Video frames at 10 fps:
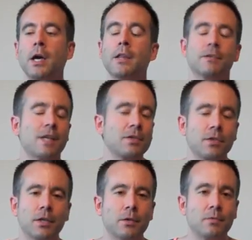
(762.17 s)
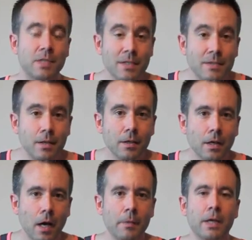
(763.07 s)
There's actually a new disc
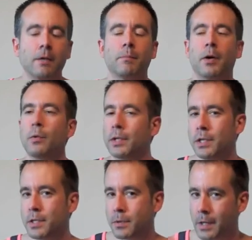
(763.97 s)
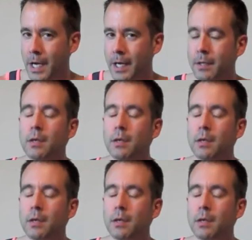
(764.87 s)
coming, but only in the UK.